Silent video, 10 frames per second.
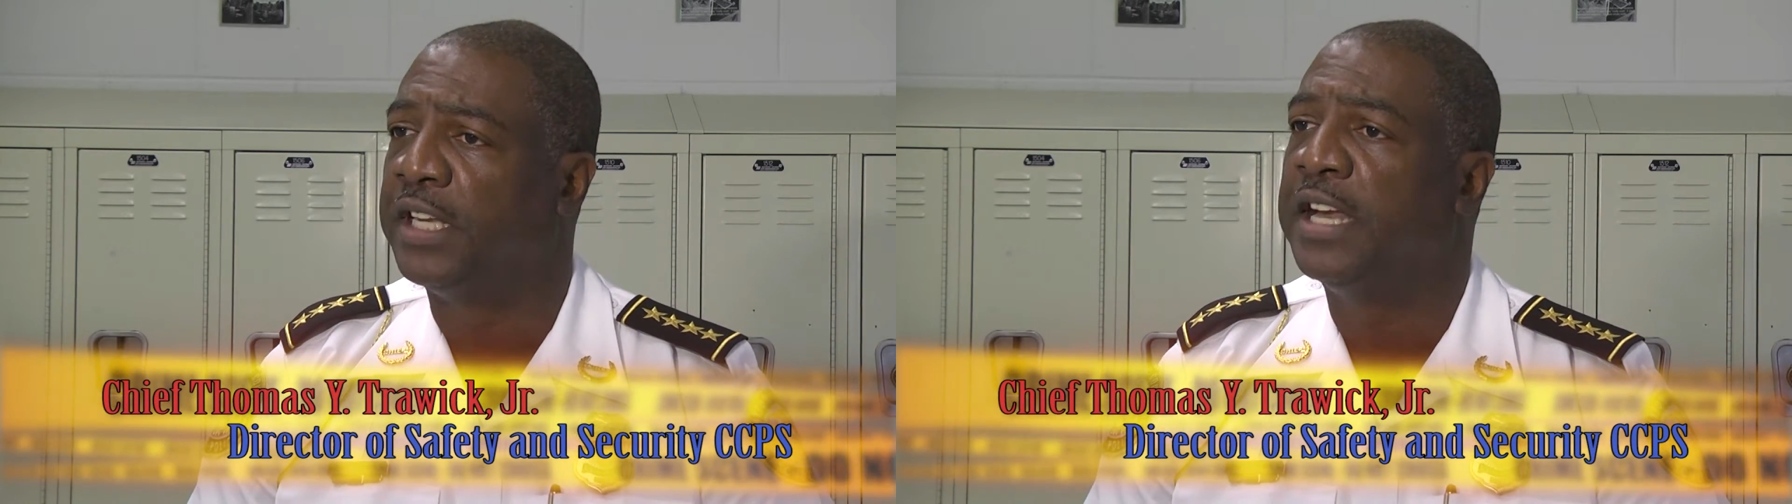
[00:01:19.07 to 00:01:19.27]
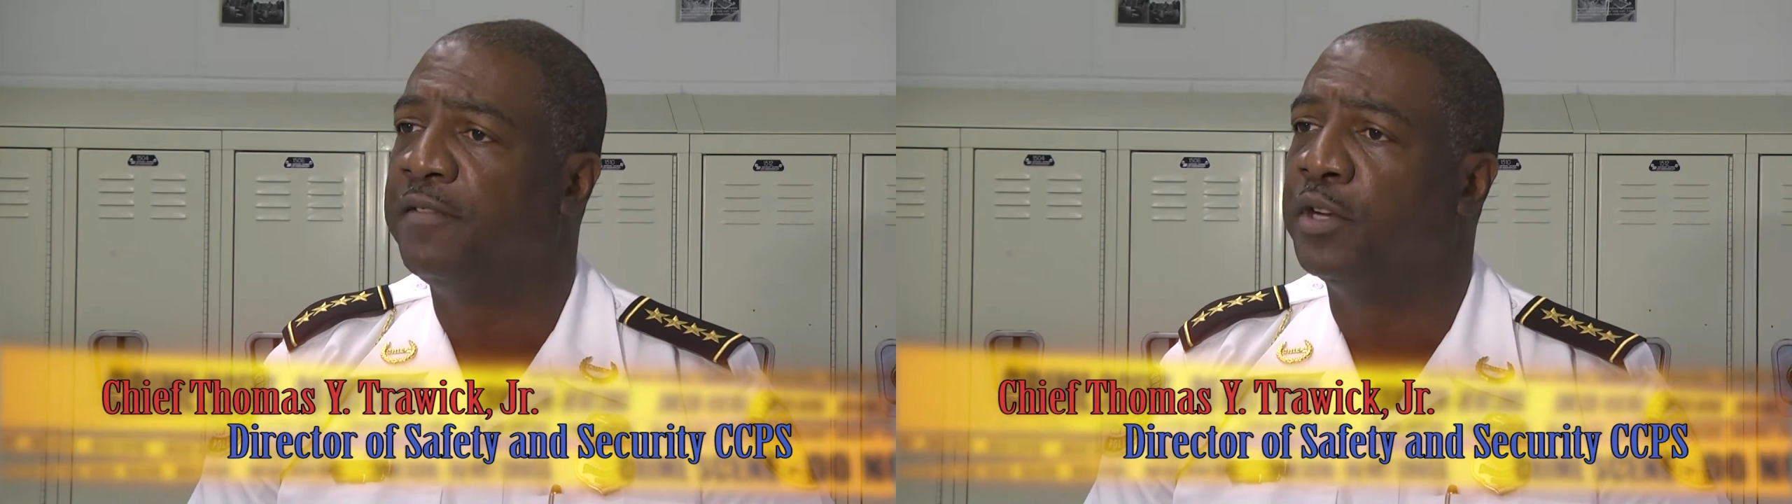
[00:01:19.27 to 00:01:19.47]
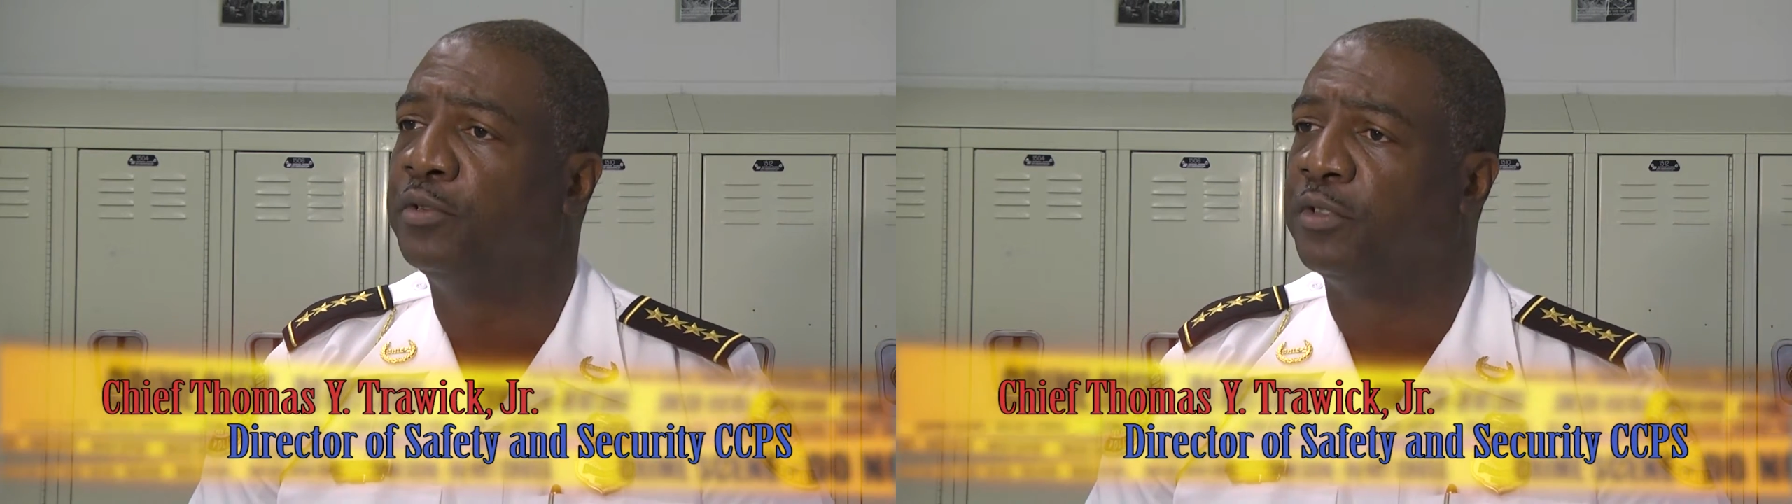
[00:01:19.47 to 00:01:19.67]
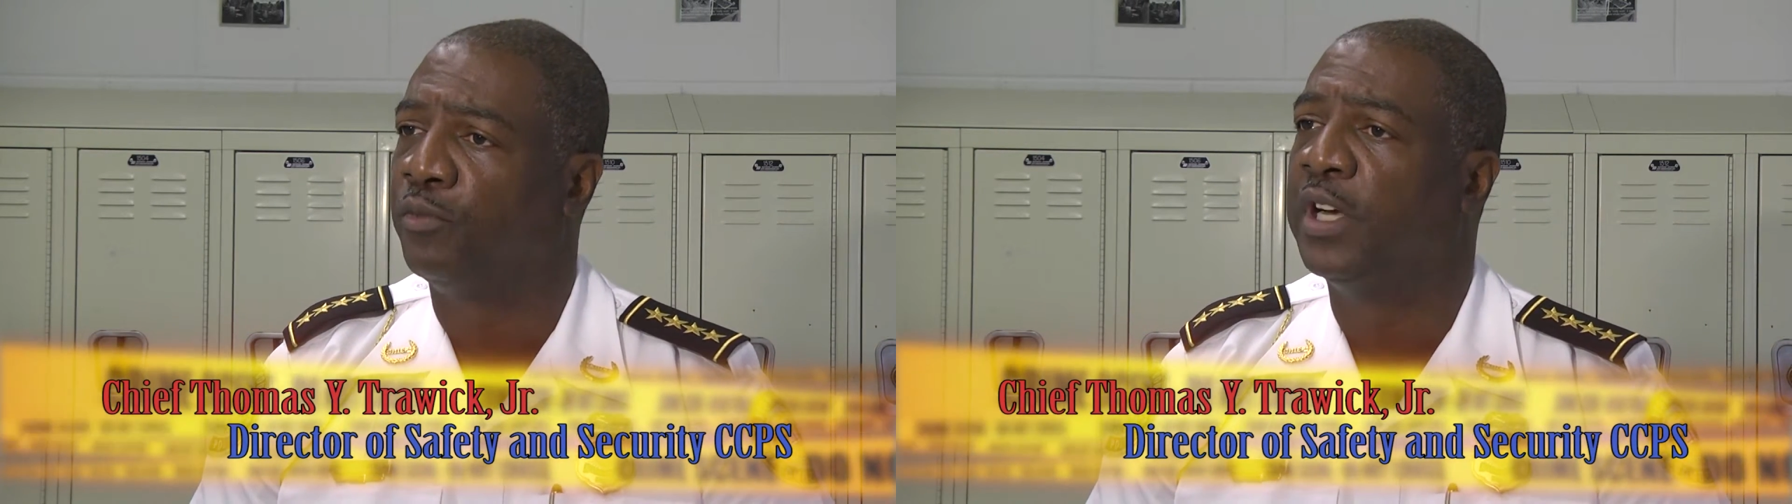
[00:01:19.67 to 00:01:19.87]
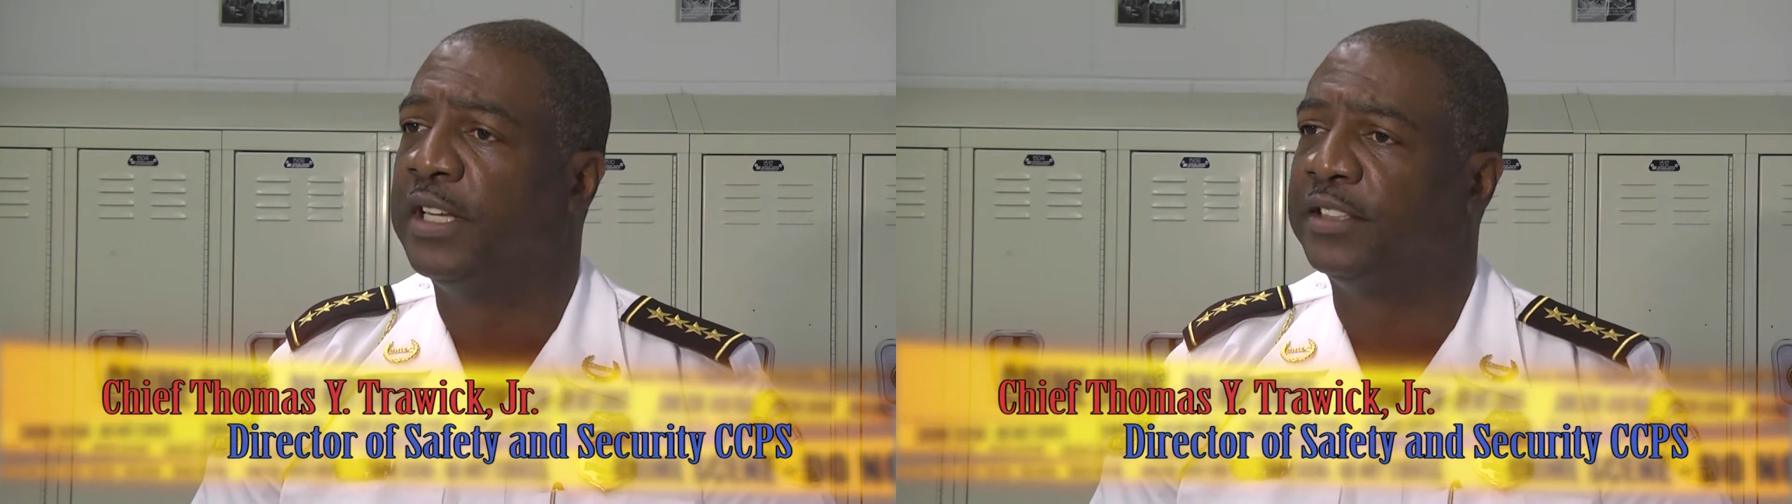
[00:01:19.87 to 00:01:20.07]
give you some
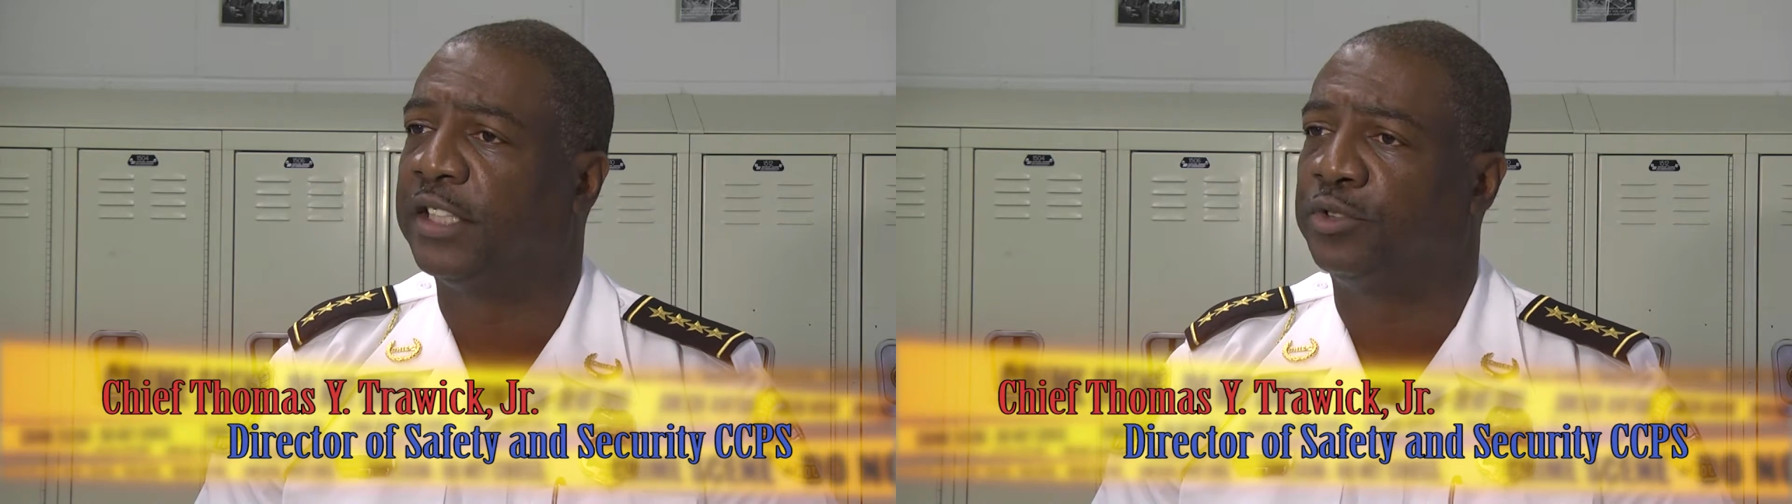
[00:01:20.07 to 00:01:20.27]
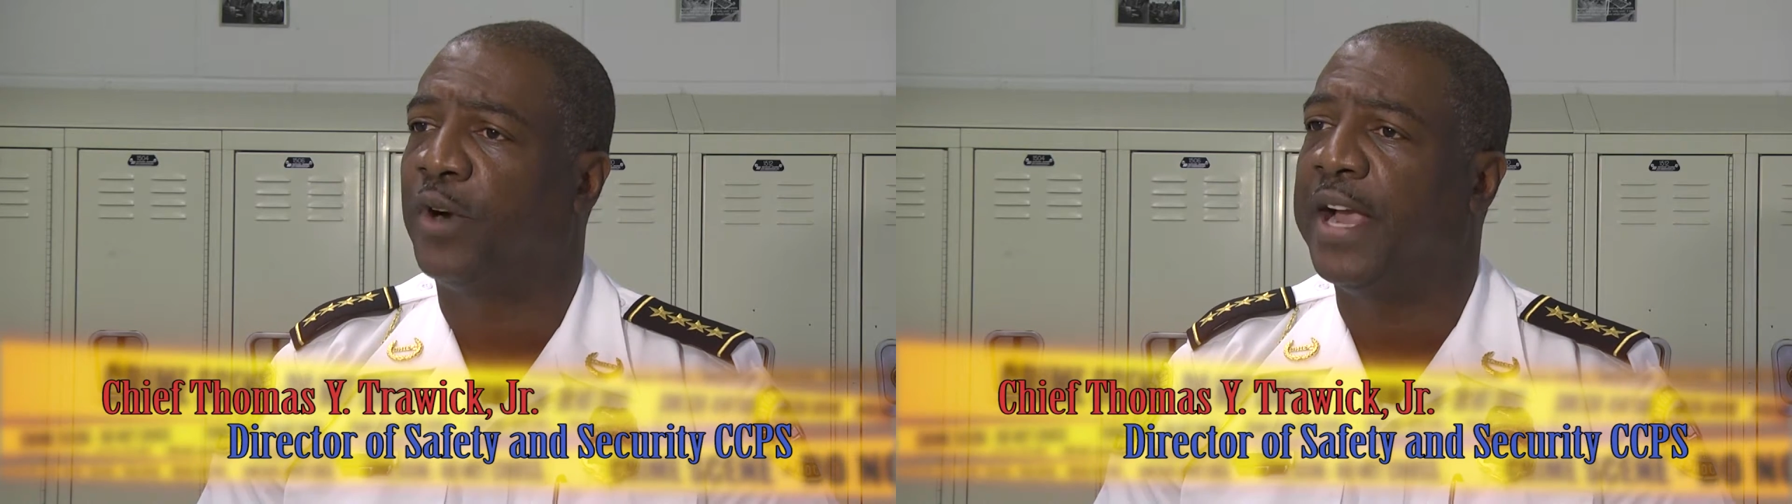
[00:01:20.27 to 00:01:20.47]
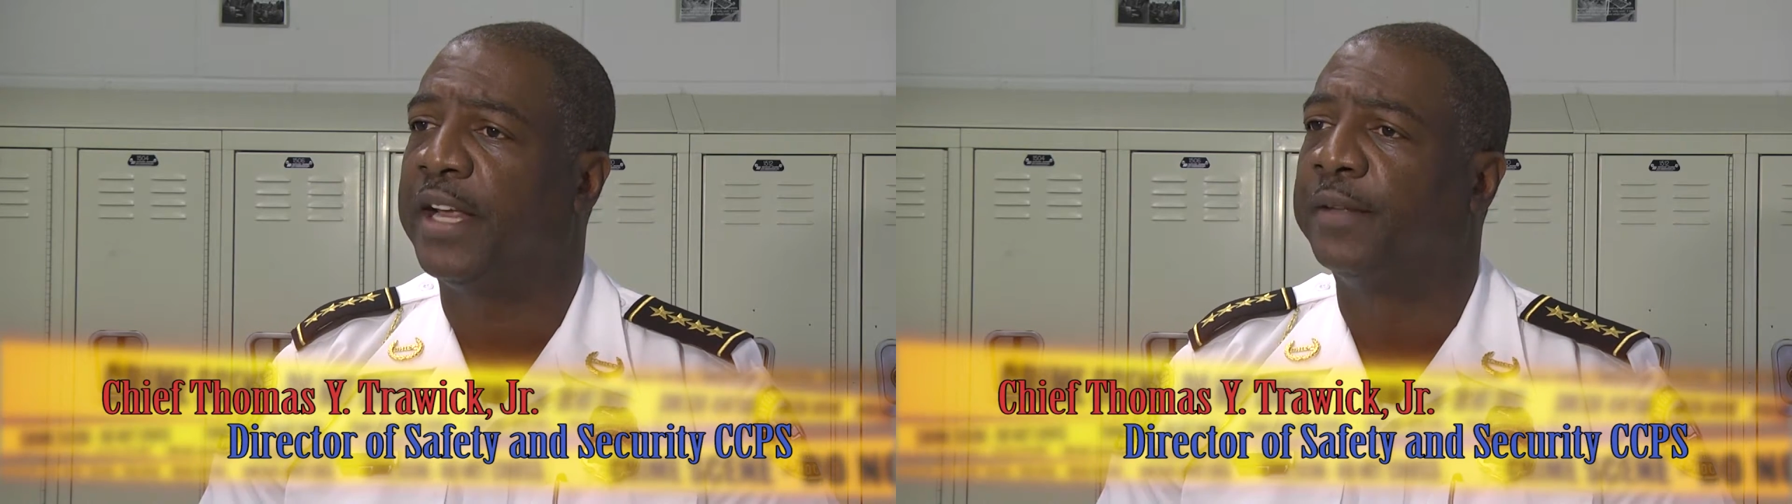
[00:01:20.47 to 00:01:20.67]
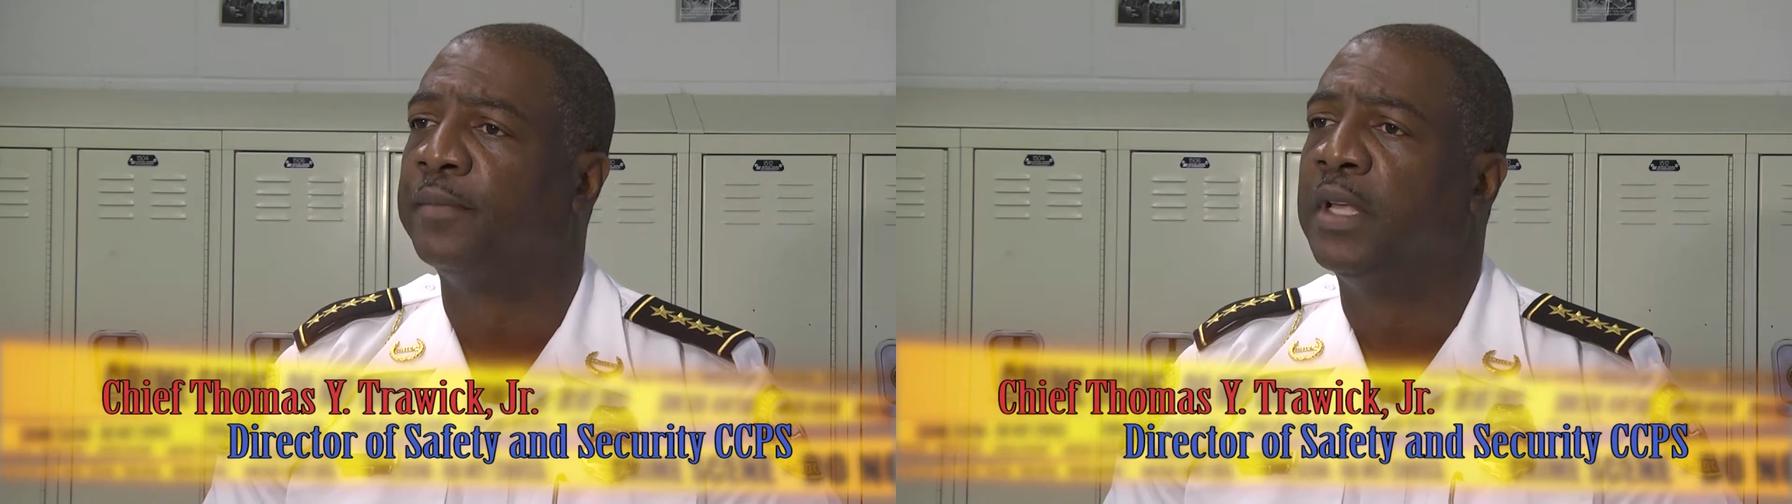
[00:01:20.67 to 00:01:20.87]
realistic training.